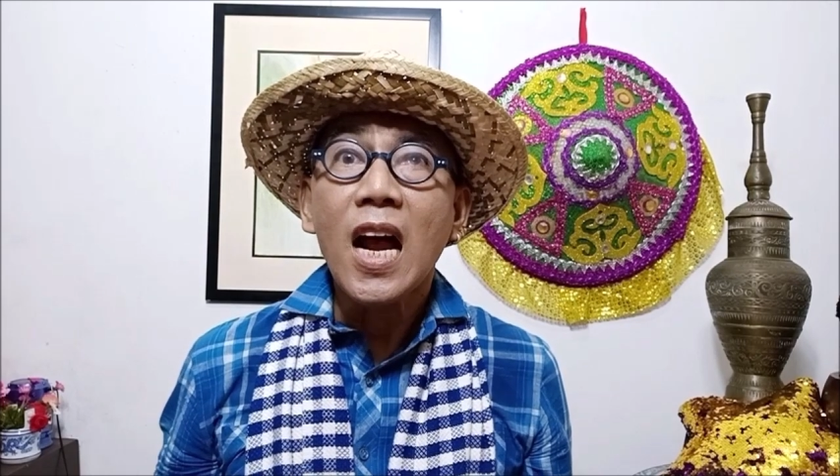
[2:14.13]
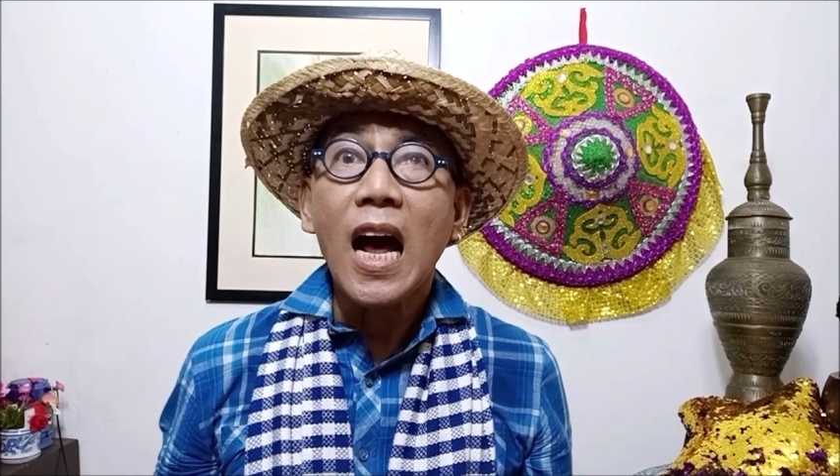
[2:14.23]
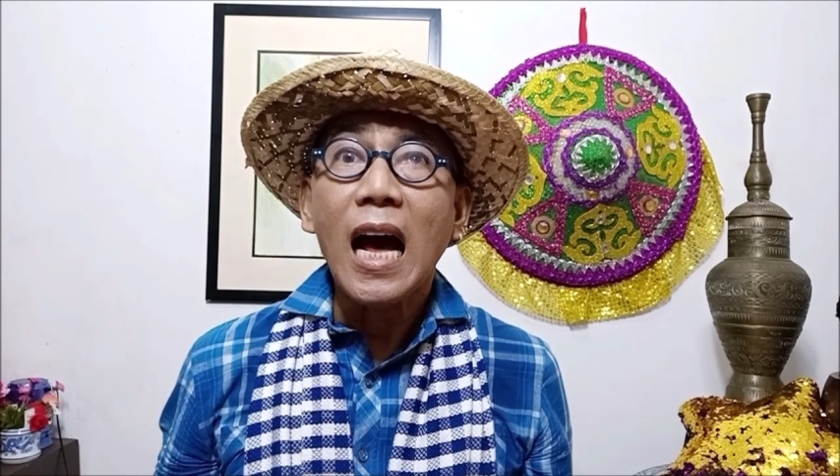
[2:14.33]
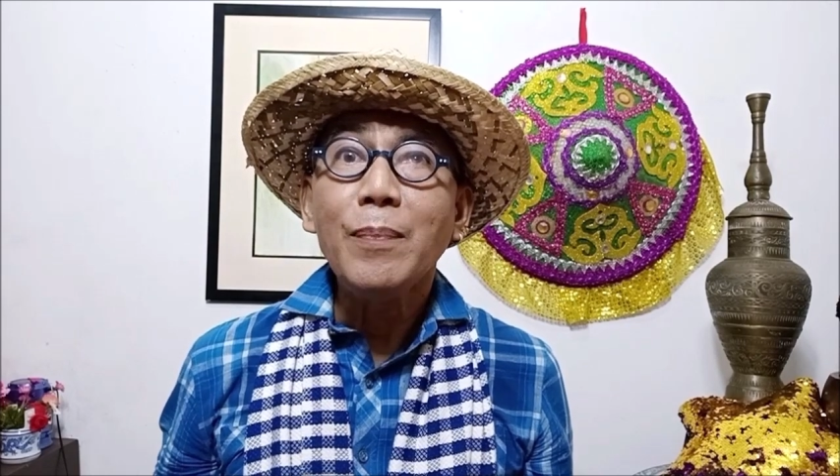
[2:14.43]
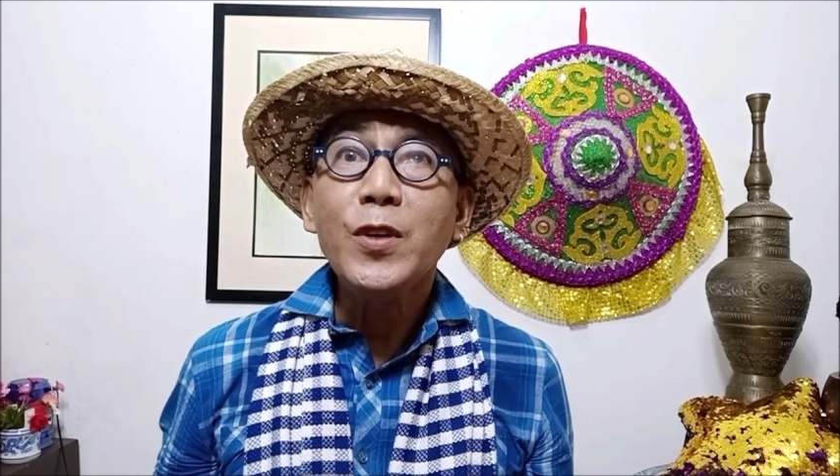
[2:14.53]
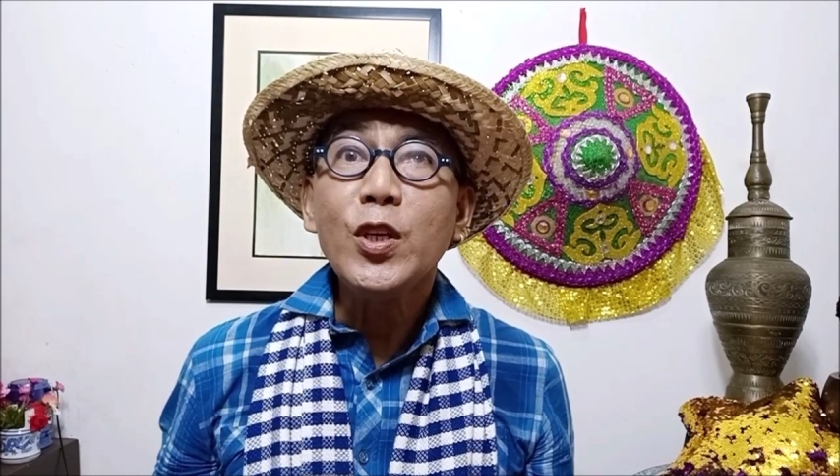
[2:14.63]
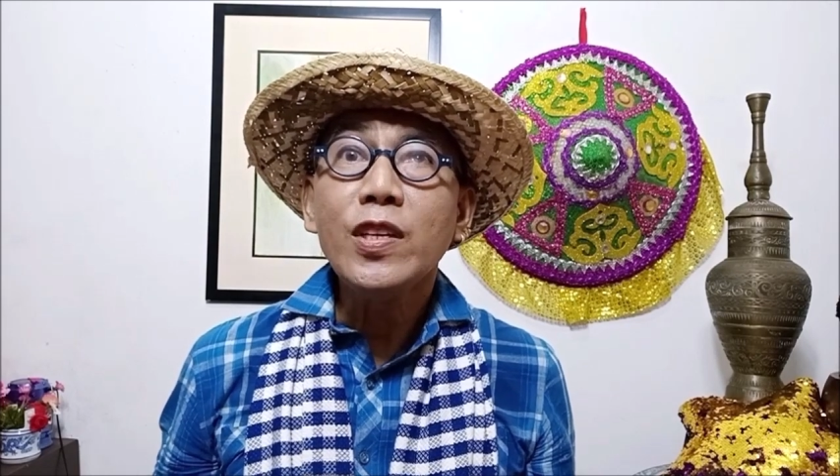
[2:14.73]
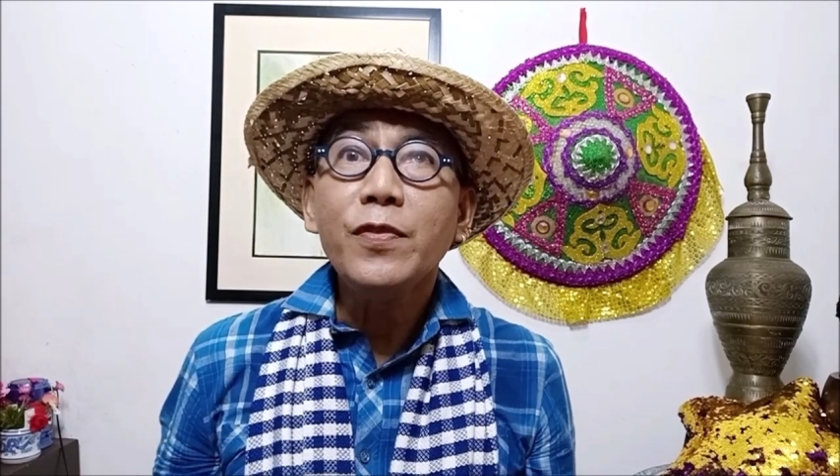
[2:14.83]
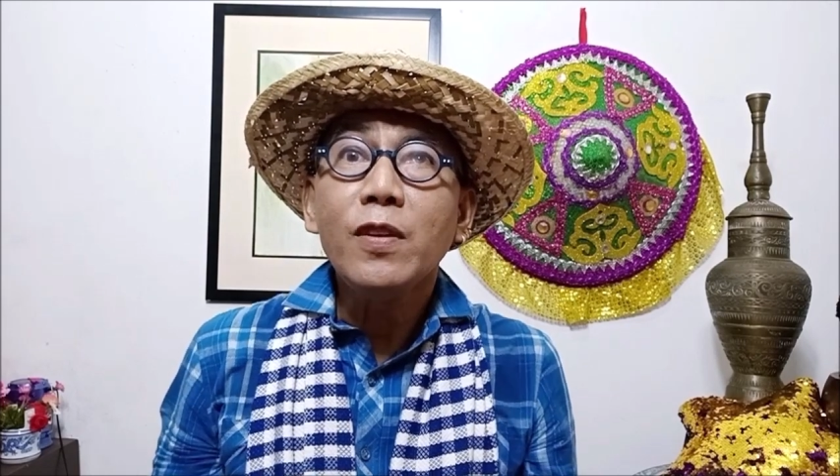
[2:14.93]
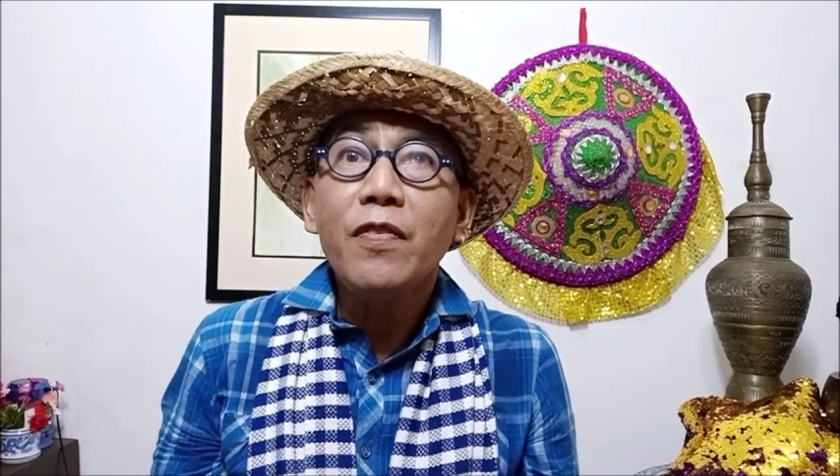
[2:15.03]
a
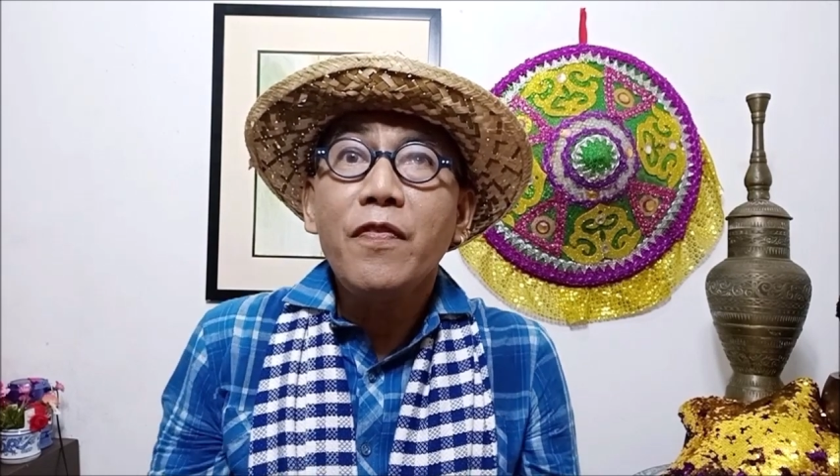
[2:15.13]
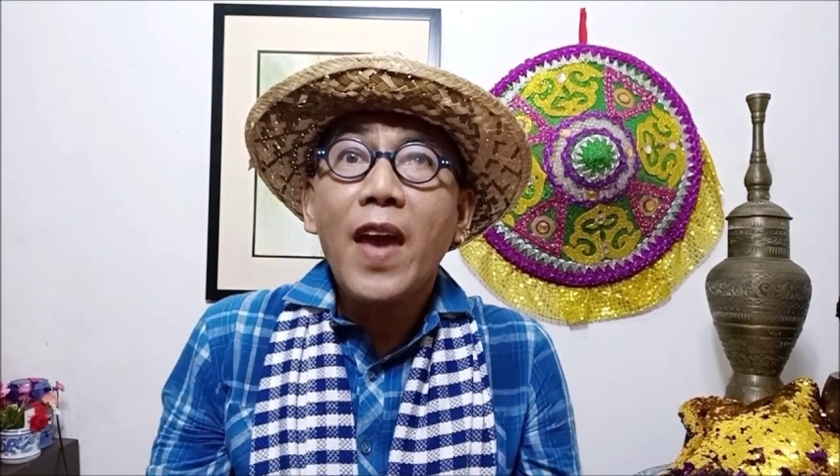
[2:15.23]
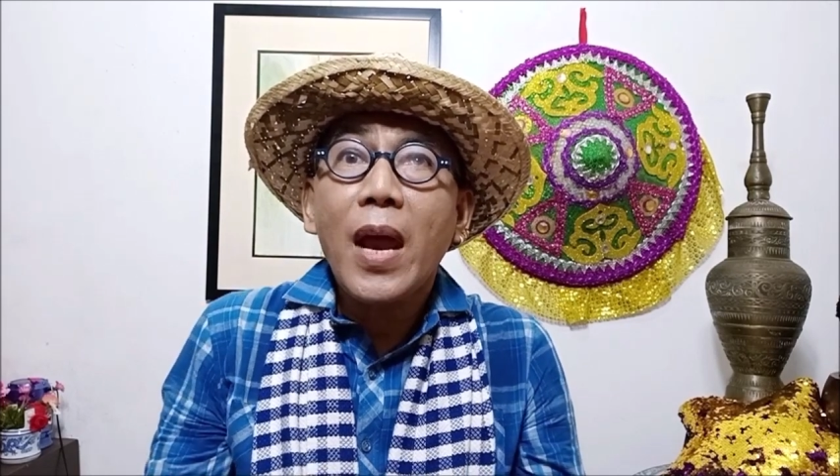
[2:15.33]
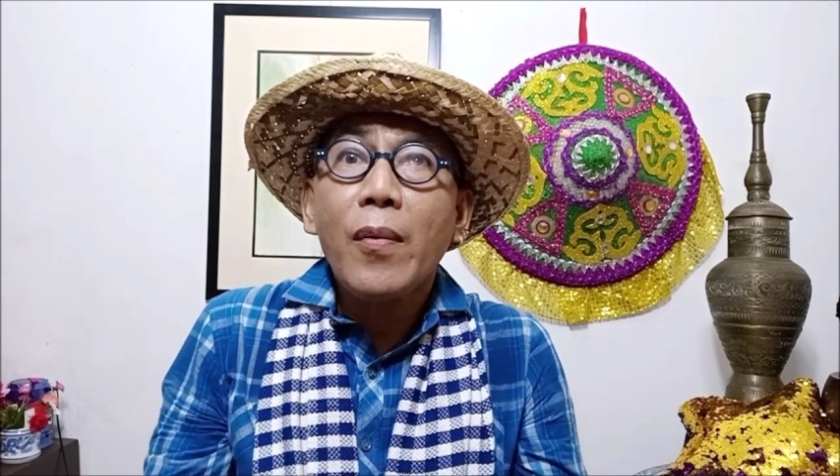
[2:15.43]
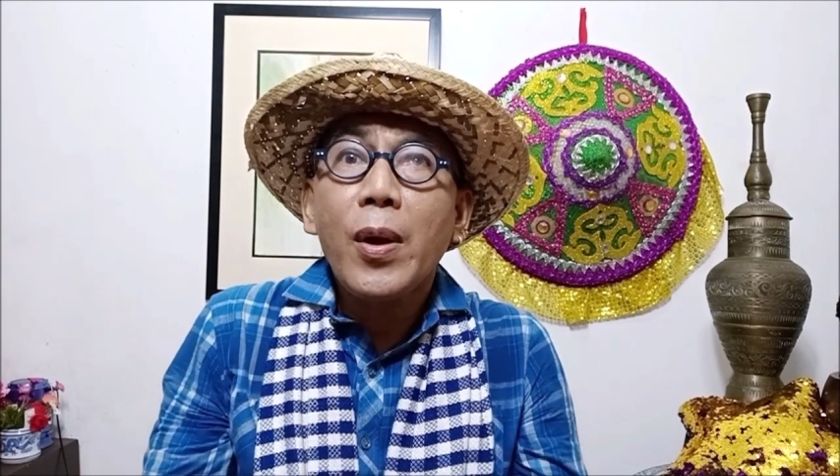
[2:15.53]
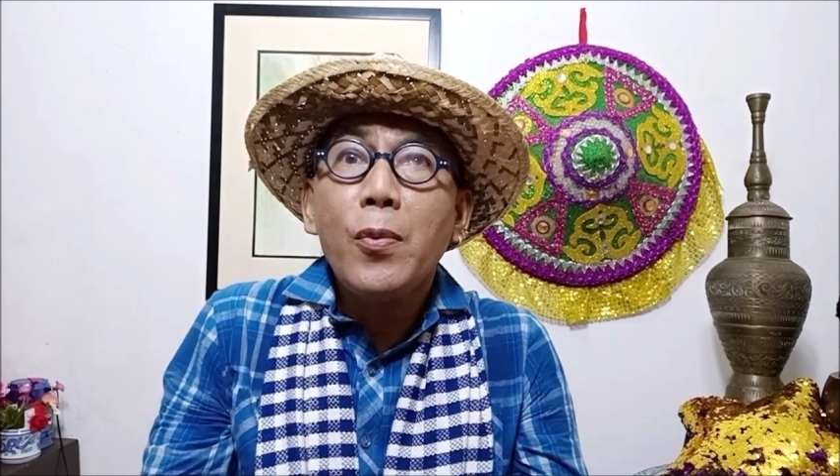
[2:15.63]
beautiful fairy